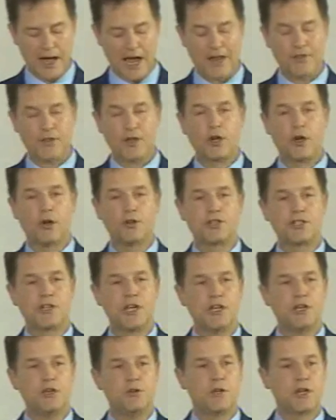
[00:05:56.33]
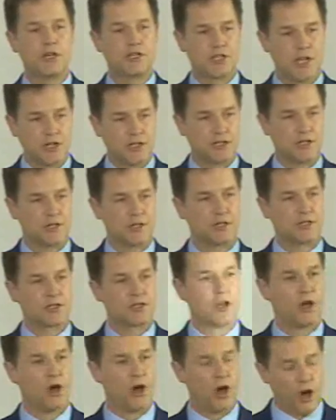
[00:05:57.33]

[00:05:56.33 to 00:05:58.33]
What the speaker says: and the continued existence